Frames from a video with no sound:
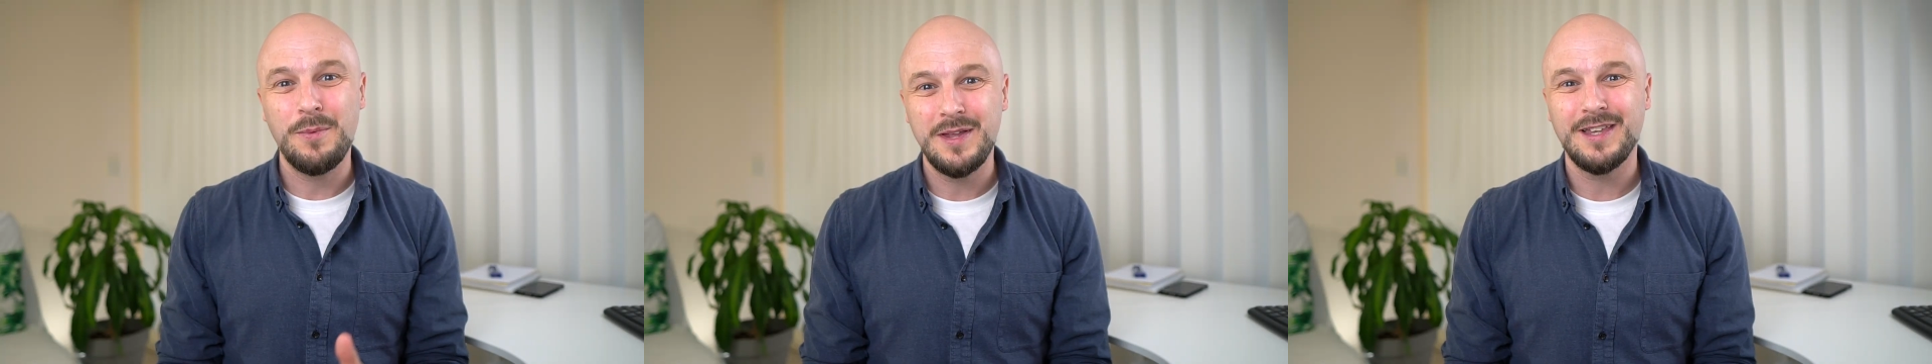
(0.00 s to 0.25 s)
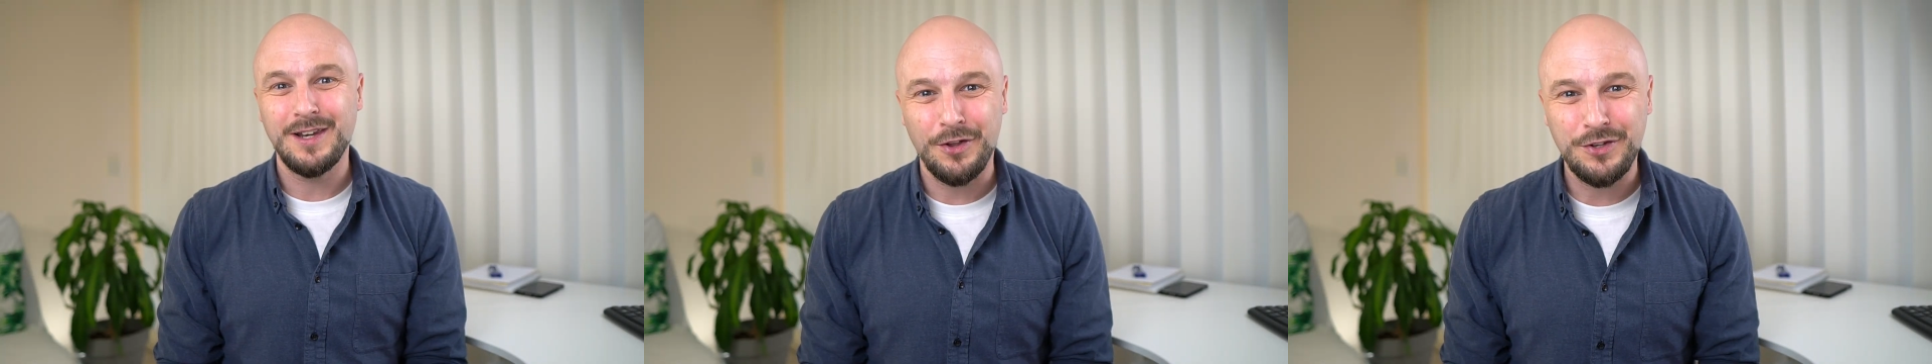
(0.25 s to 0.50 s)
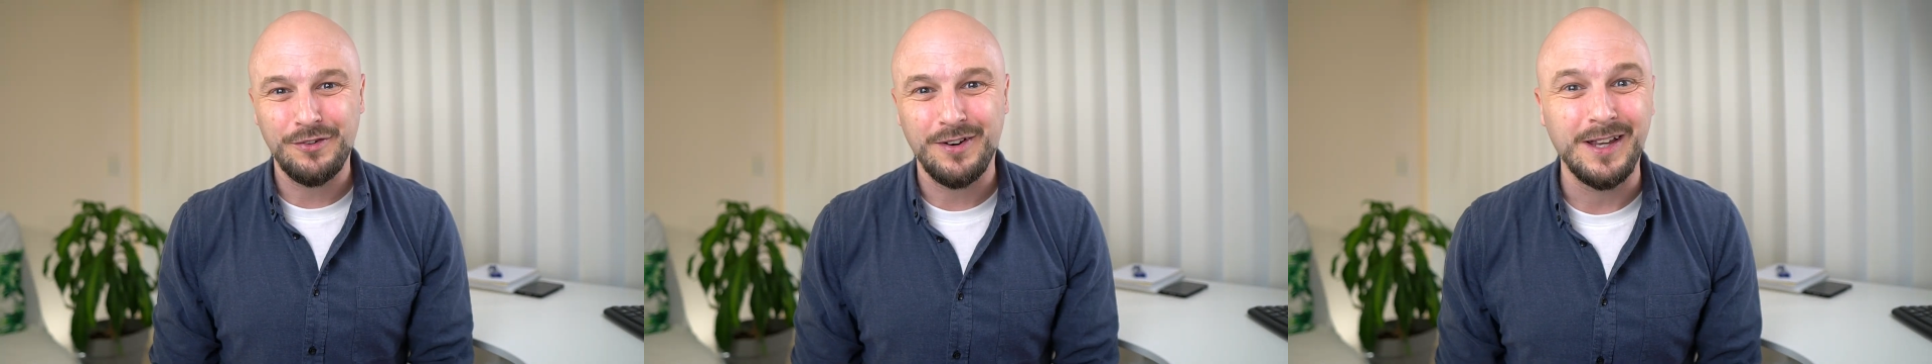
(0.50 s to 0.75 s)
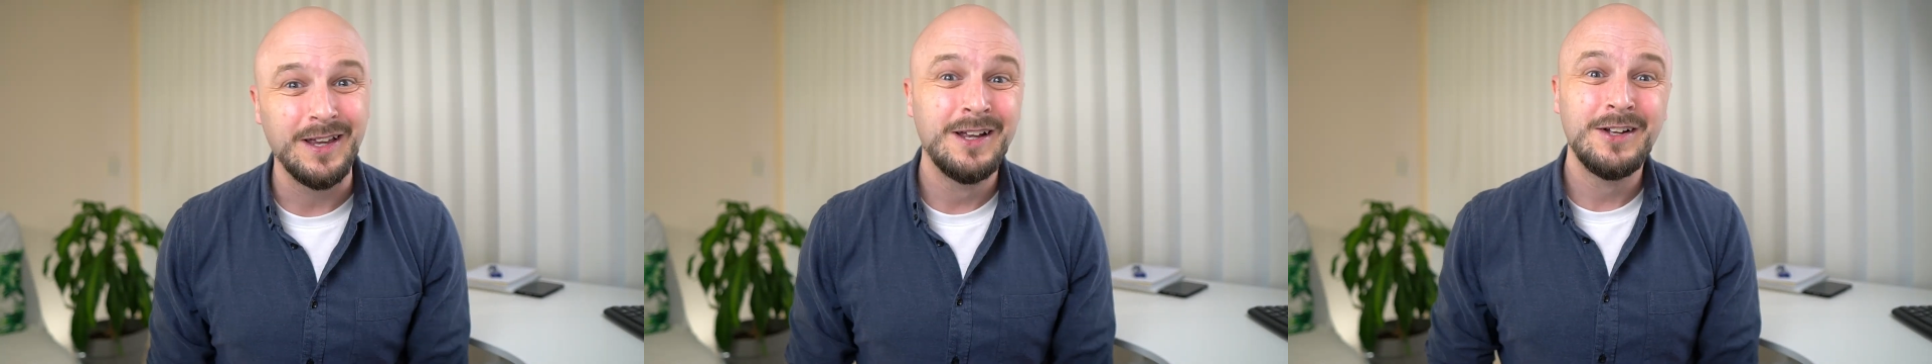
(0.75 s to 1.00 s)
win the
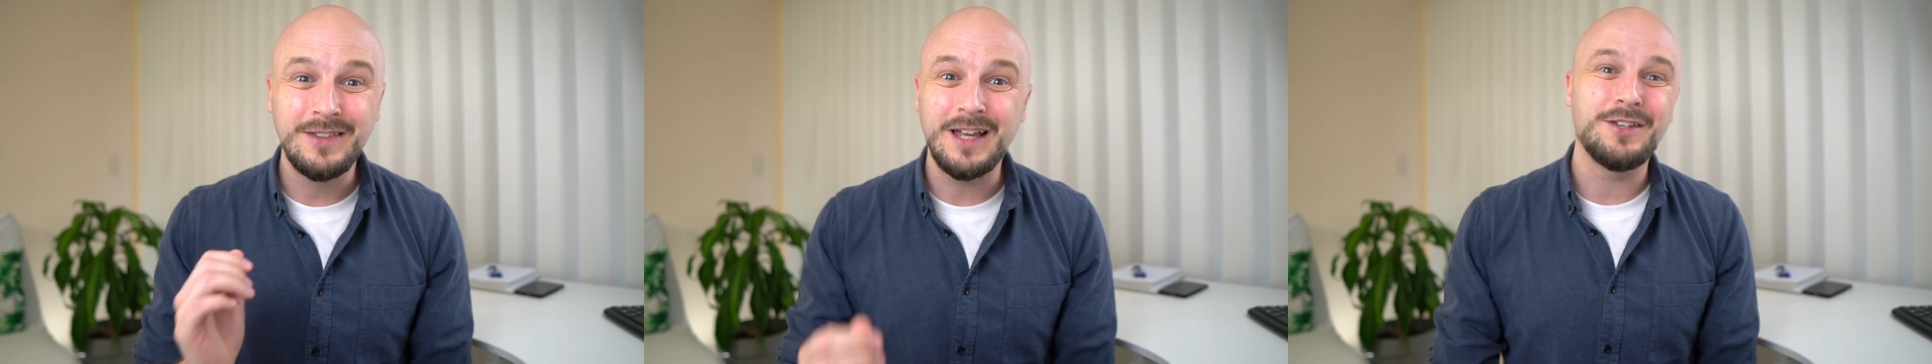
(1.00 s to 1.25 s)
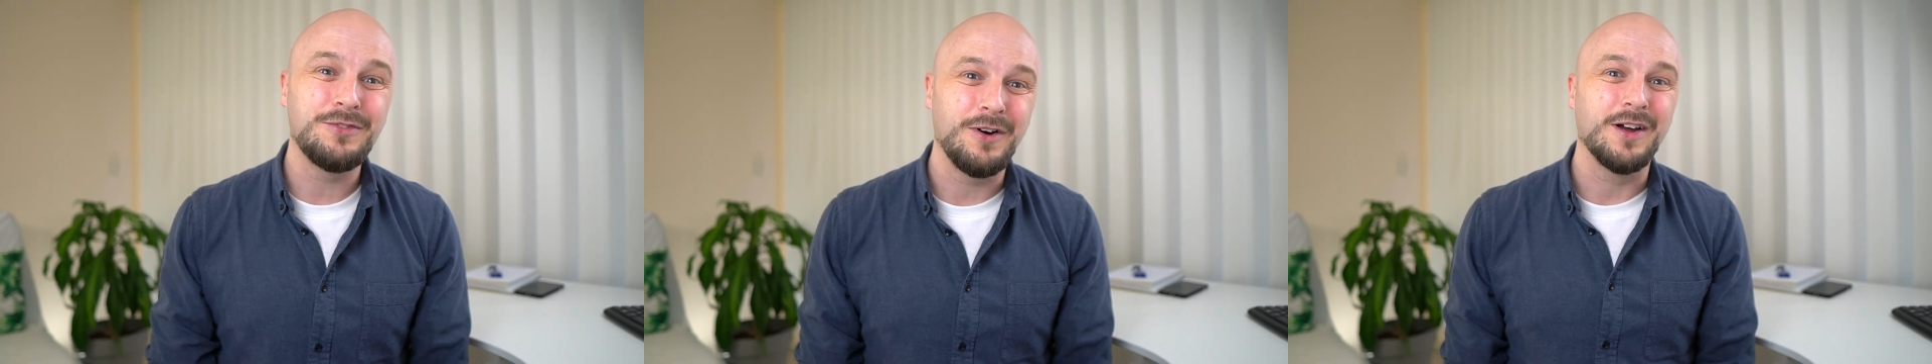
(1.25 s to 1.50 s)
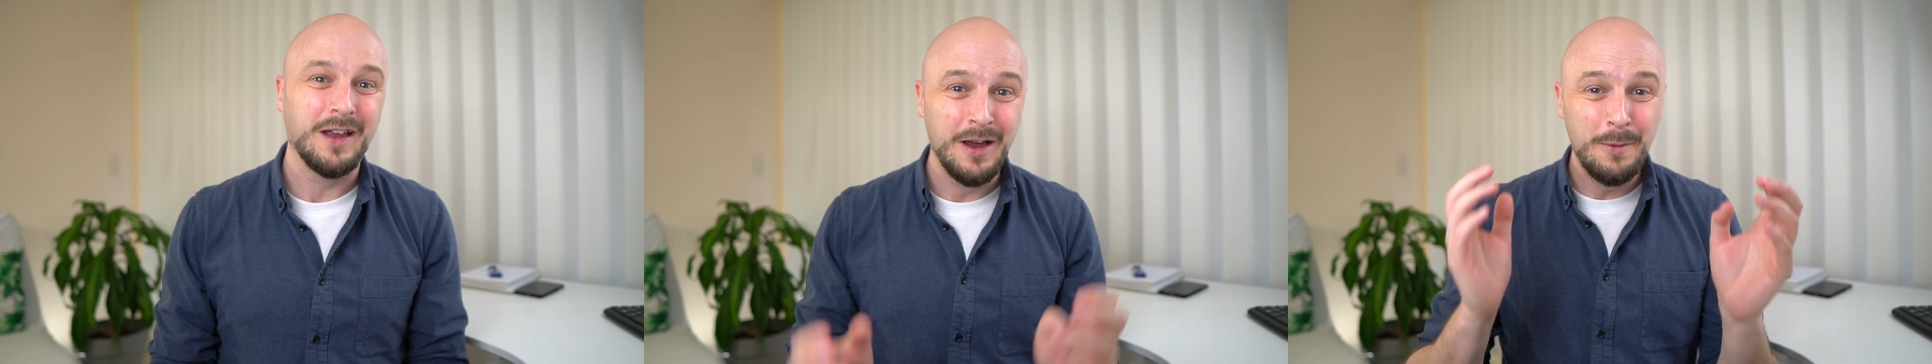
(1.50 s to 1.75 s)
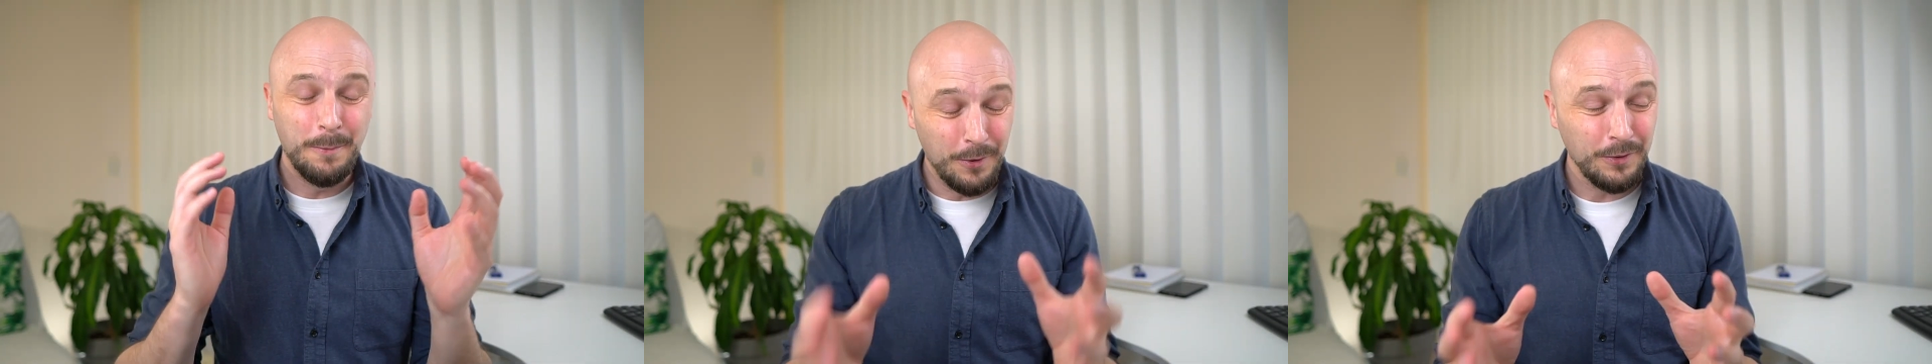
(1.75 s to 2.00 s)
lottery? That's right,
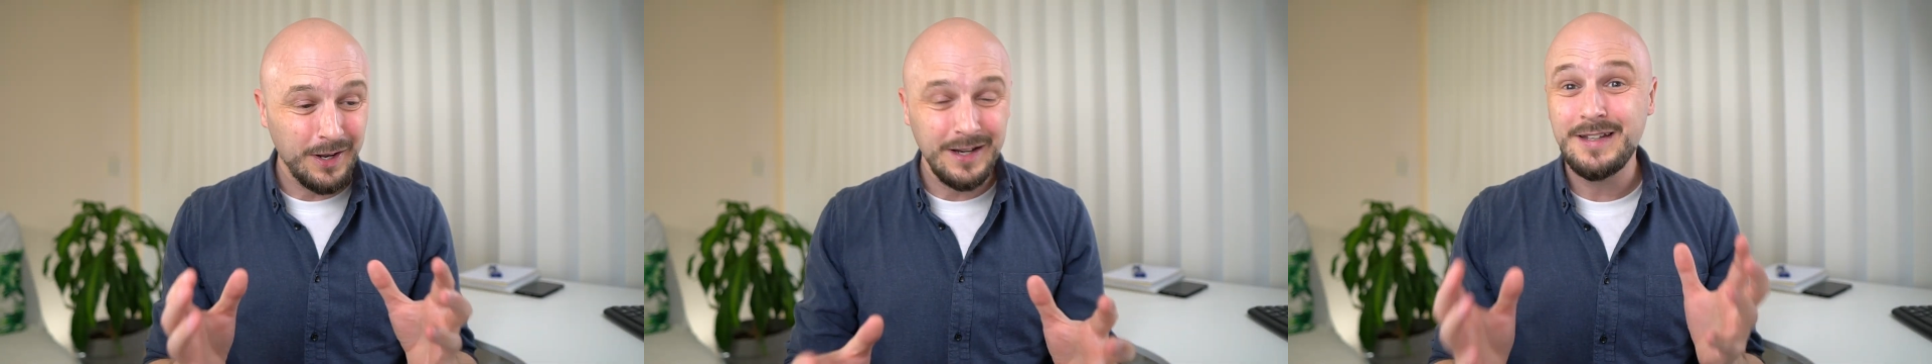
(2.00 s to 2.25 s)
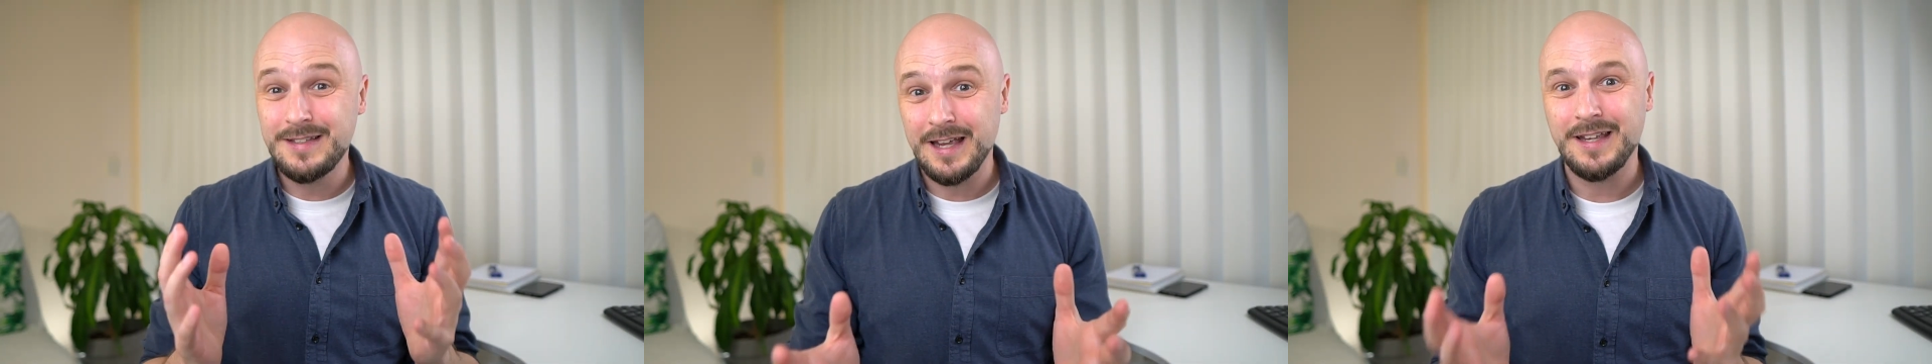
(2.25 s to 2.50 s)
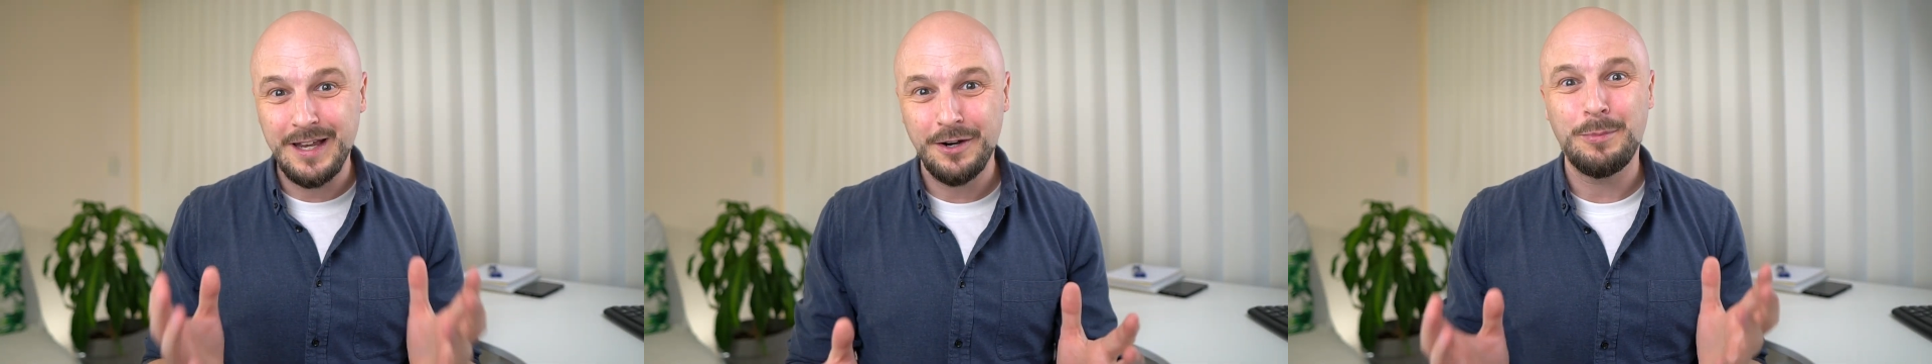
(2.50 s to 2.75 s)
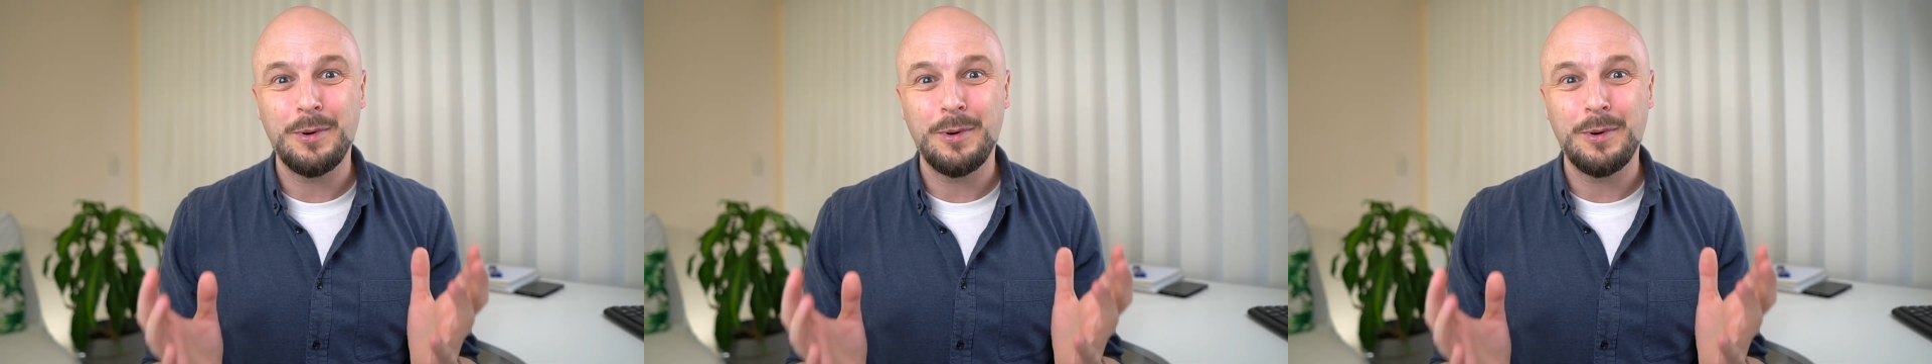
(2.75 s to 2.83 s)
more likely to get killed